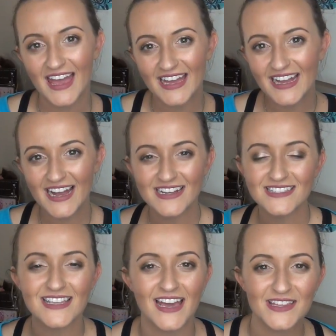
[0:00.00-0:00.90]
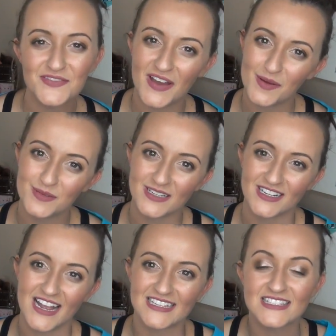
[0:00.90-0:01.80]
Hey guys, Kali Fab
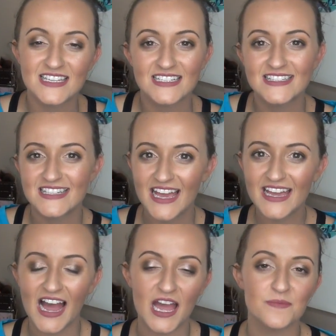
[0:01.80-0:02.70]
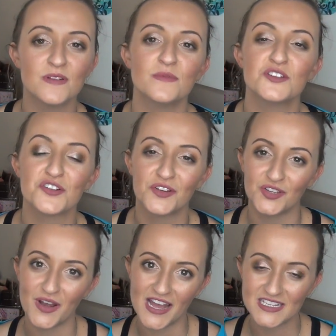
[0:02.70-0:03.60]
here and today I am going to be showing
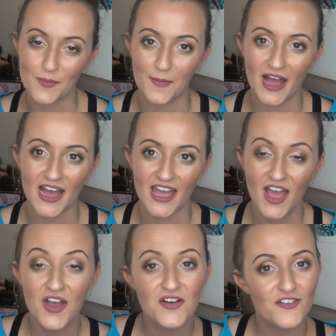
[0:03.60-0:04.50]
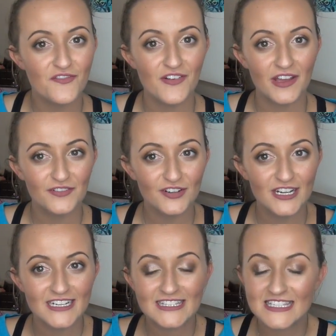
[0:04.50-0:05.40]
you guys my
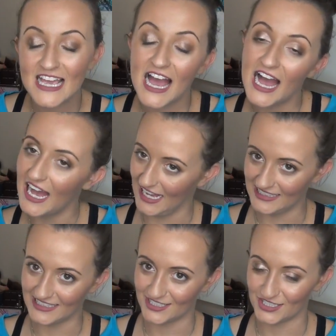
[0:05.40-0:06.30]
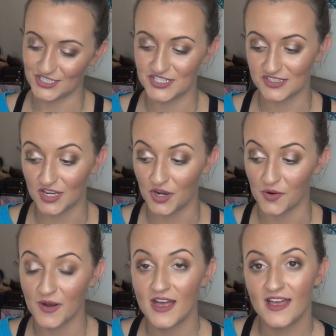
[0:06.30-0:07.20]
favorite highlighters.
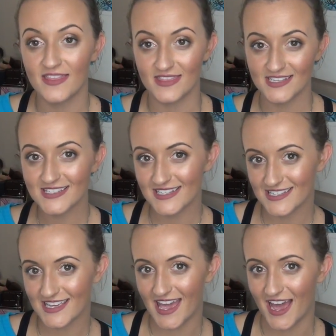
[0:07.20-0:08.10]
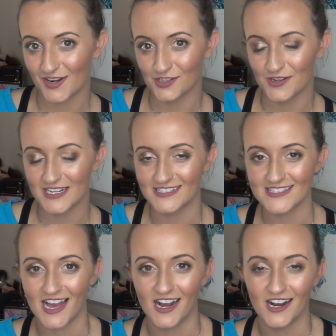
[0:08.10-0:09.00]
So this is in
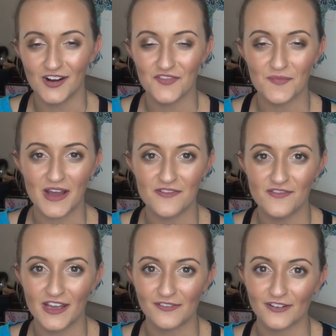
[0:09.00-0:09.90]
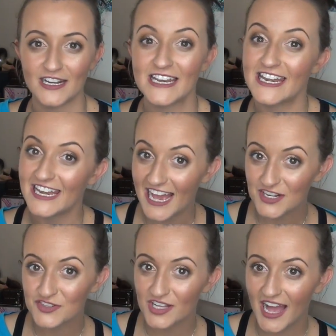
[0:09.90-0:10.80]
categories of my favorite
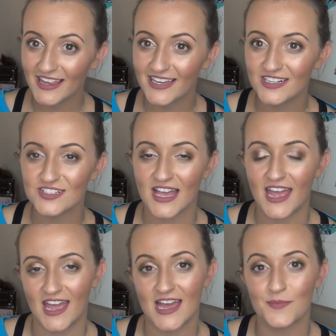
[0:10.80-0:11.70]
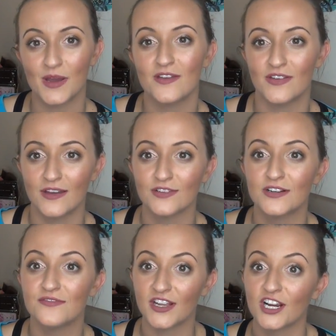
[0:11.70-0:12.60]
natural highlighters and my
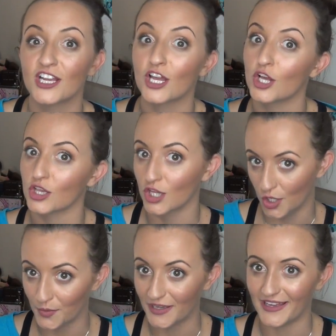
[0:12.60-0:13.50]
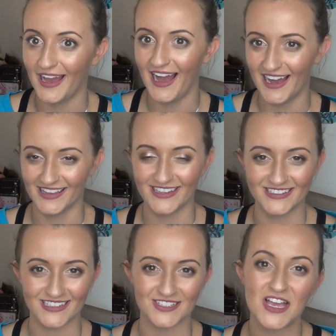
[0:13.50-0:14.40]
favorite very glowy
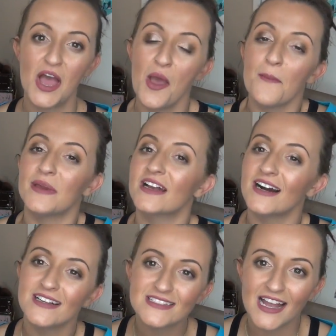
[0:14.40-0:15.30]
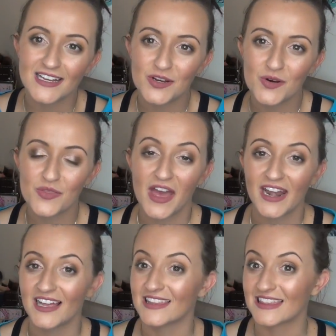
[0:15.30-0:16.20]
highlighters because I know
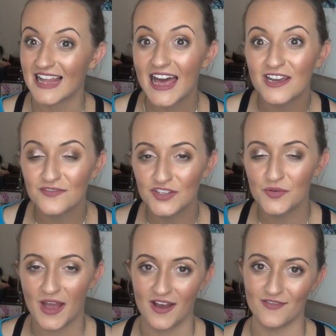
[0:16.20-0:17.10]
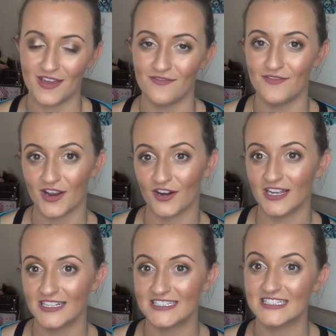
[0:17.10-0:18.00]
that a lot of you have a
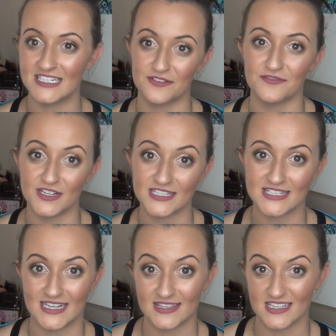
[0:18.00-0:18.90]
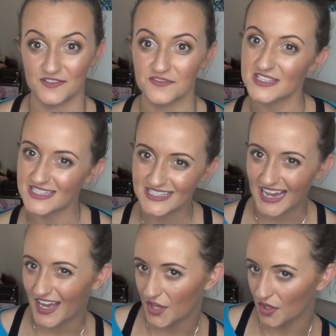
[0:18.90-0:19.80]
very different sense of
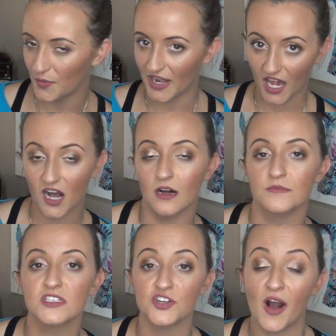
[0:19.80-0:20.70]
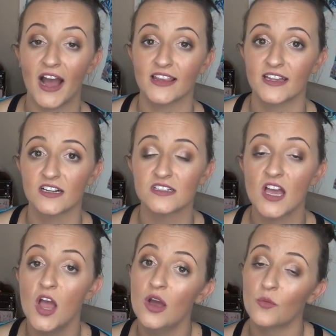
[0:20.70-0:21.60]
style when it comes to highlighters,
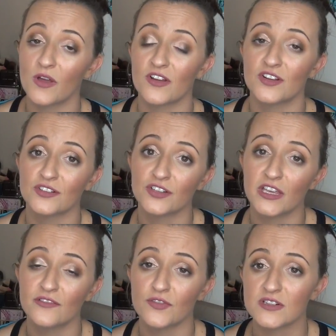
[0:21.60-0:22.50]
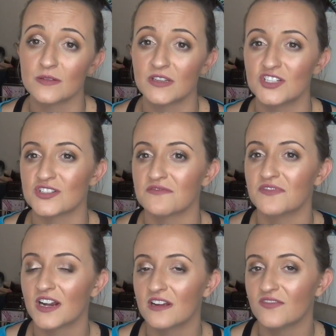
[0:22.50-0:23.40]
whether you're looking for something just
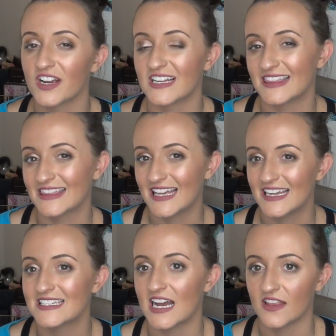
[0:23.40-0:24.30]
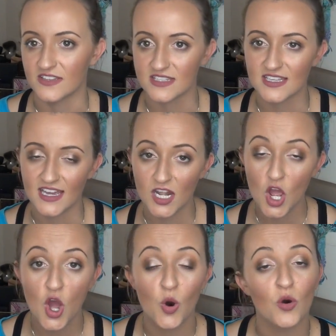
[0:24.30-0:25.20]
very, very light on the
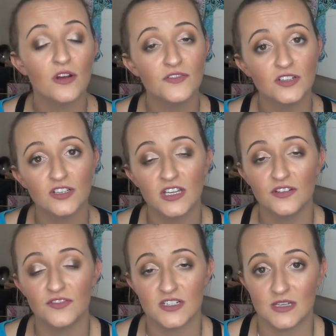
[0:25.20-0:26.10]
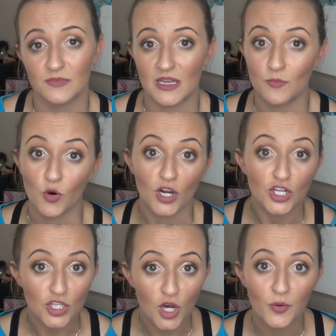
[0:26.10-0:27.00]
skin or if you're looking for something more
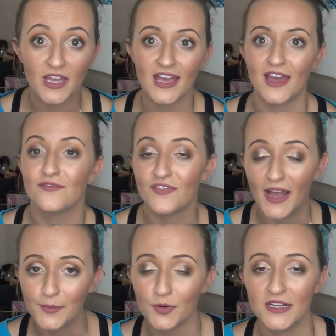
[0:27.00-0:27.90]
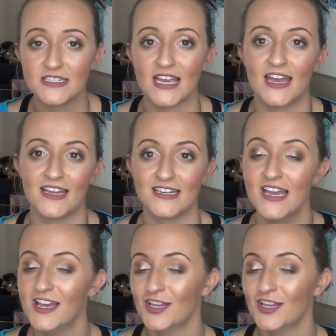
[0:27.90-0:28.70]
glowy and vibrant and,